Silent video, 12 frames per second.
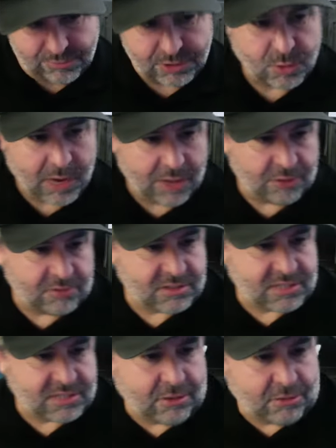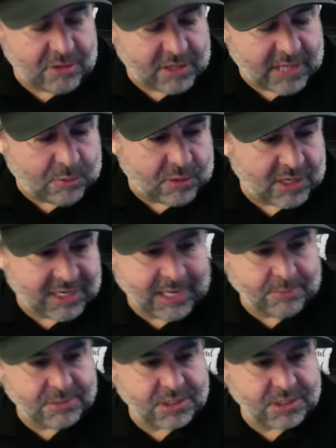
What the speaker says: 2 others that were deep.